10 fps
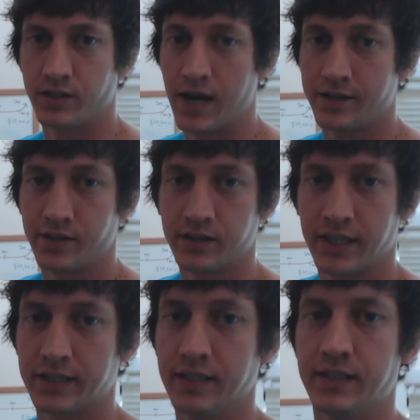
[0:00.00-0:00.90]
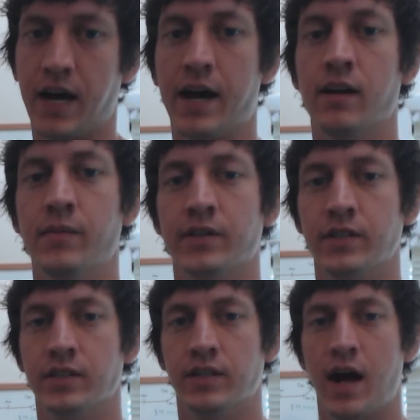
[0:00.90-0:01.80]
I took like the entire month
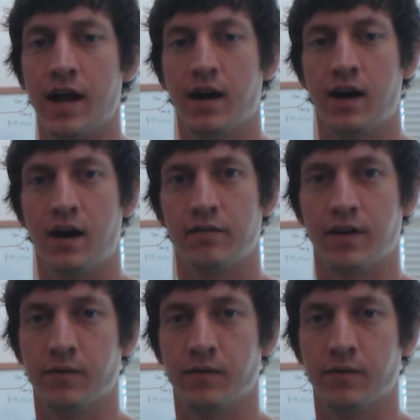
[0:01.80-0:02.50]
of July off.